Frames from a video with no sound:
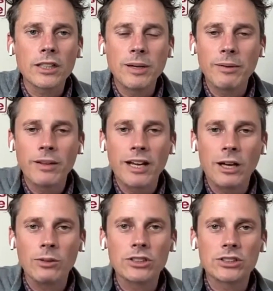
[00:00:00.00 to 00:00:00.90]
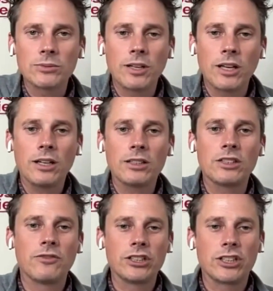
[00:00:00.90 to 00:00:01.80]
because maybe that helps uh,
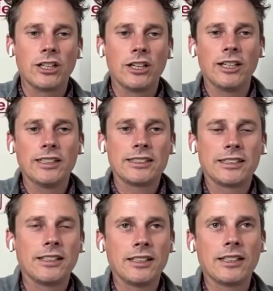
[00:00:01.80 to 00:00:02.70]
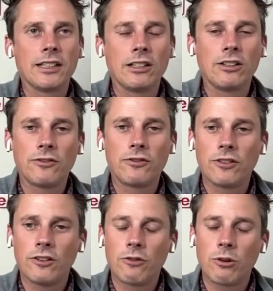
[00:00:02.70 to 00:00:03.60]
to visualize a little of
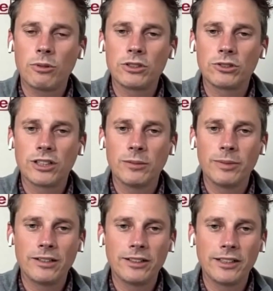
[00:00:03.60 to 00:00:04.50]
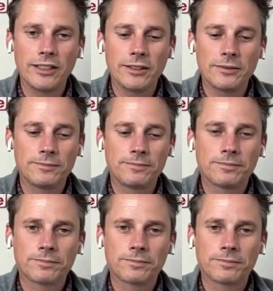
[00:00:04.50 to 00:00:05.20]
of what we're talking about here.